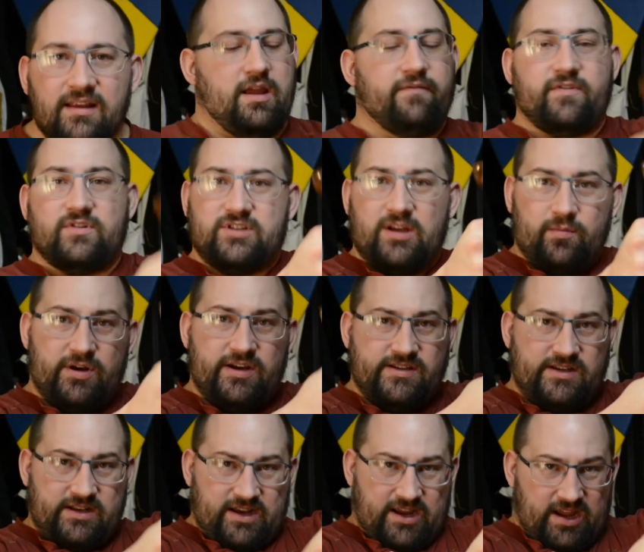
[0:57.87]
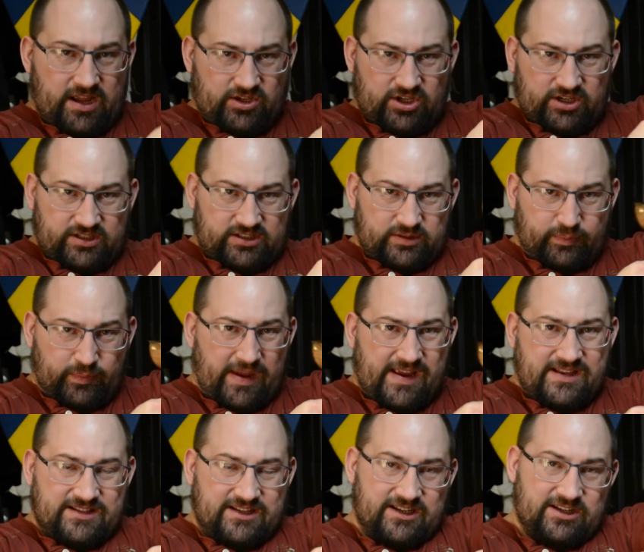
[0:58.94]
And for some reason, it just
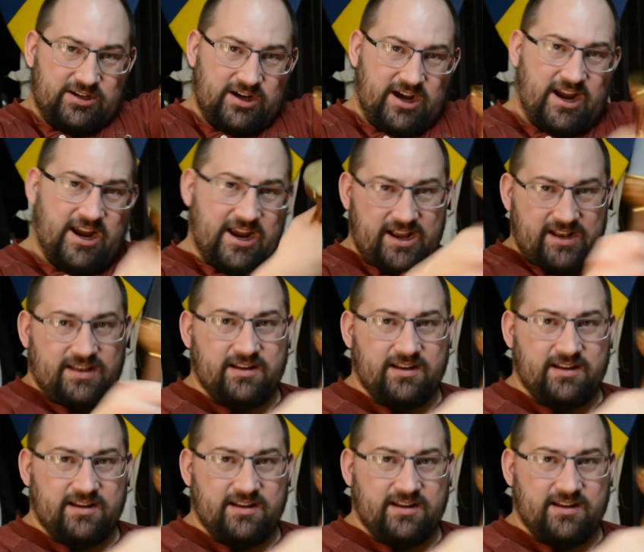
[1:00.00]
spins in your hand.